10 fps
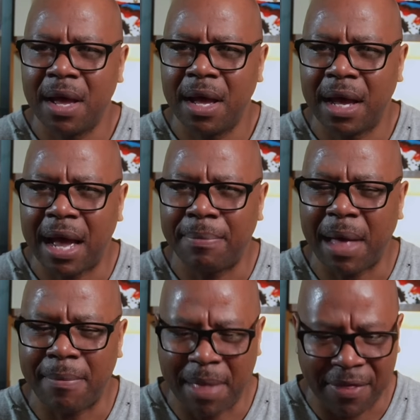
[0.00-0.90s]

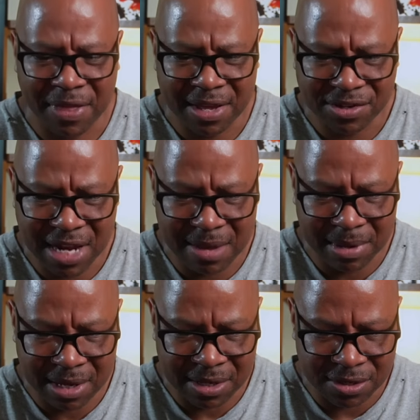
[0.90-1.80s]
I think his name
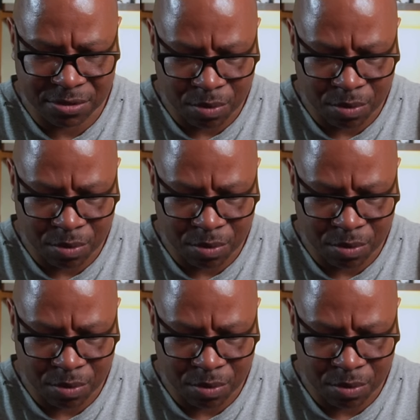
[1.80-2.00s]
is